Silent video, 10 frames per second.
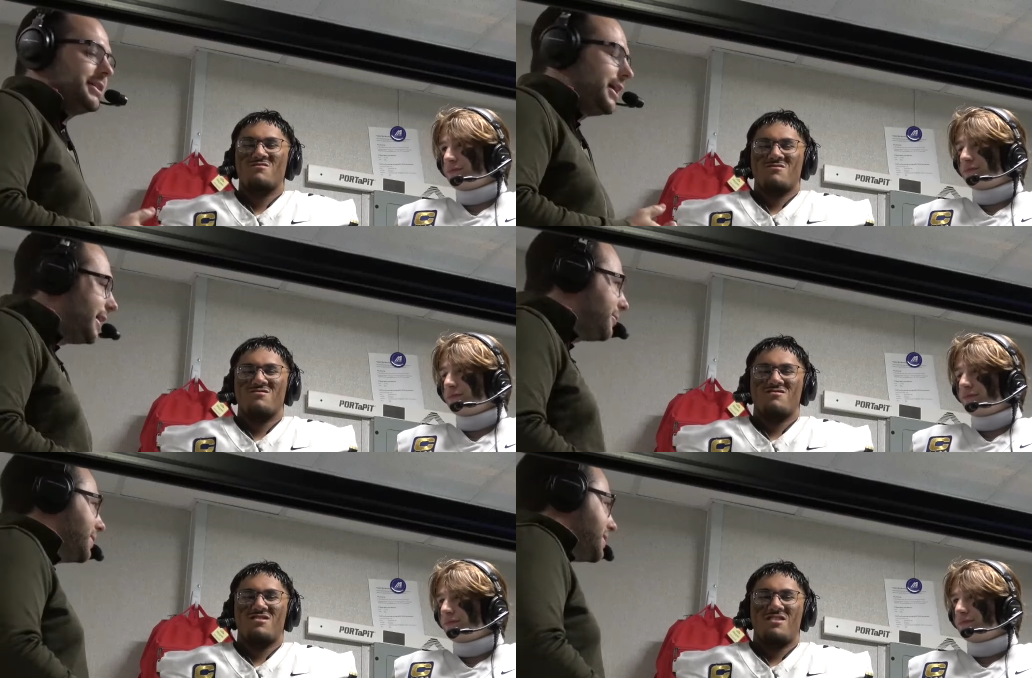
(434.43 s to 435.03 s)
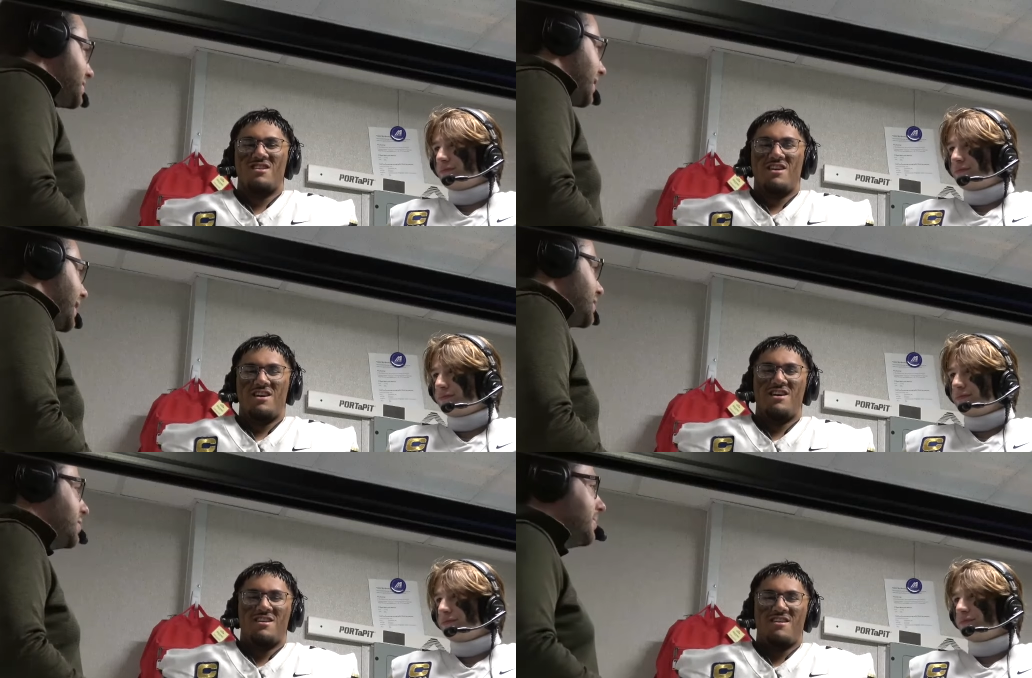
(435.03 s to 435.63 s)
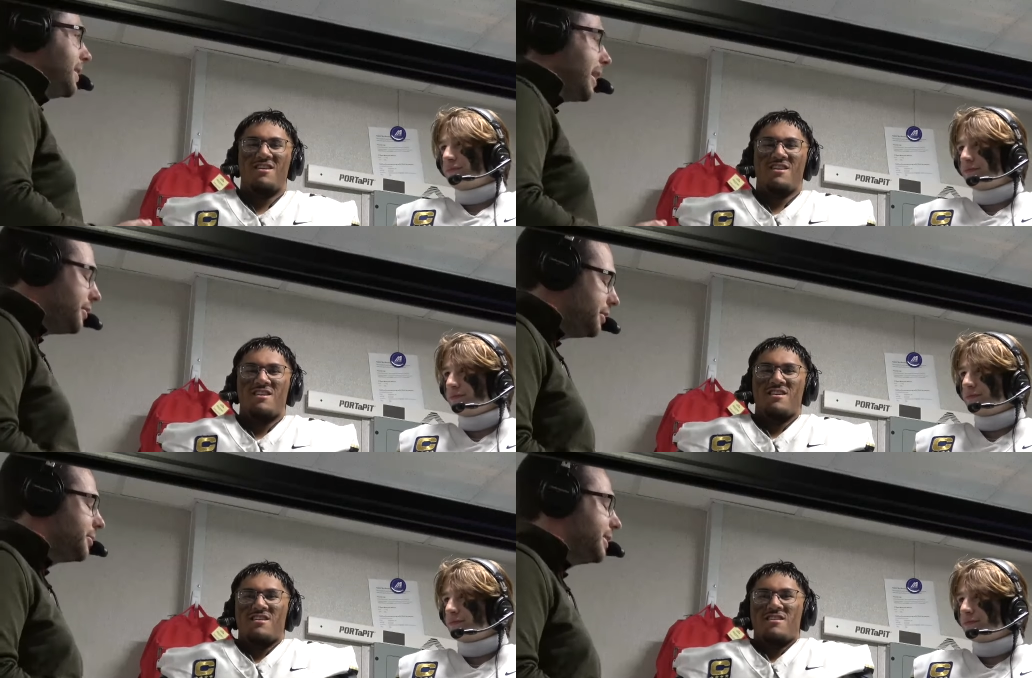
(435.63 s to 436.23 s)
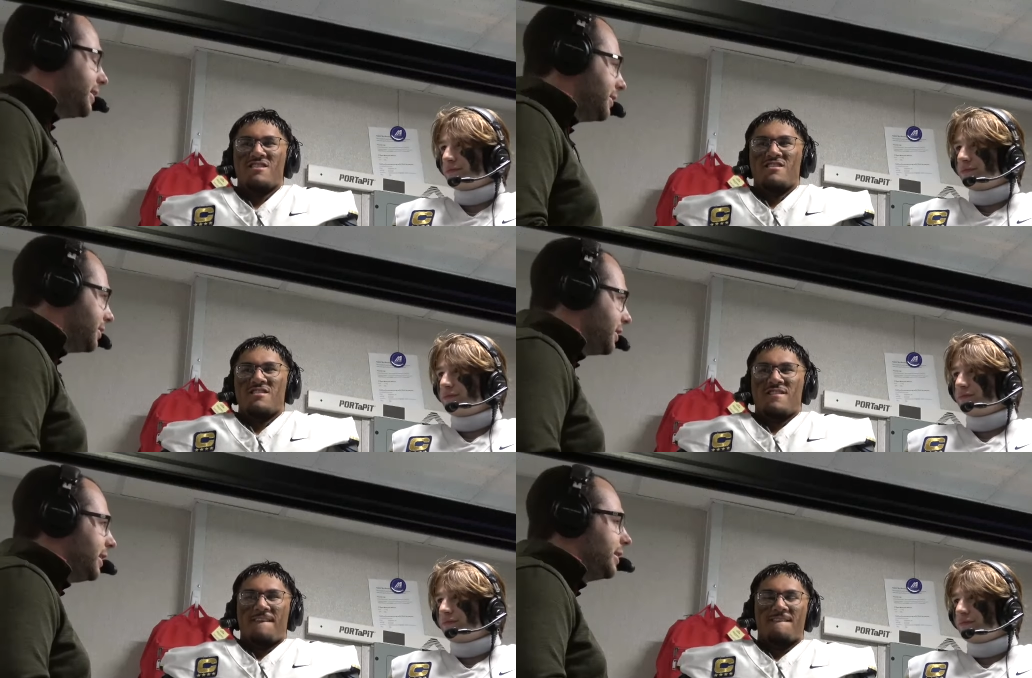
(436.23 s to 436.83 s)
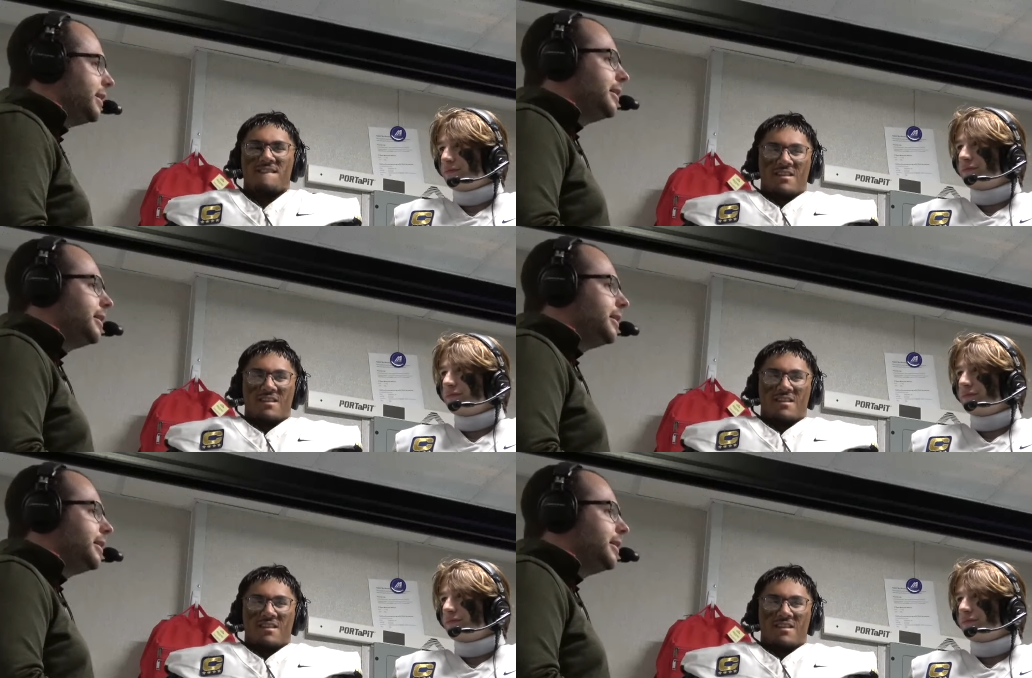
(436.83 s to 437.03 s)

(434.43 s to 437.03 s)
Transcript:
Speaker 1: eight wins last year, but now you're winning the league.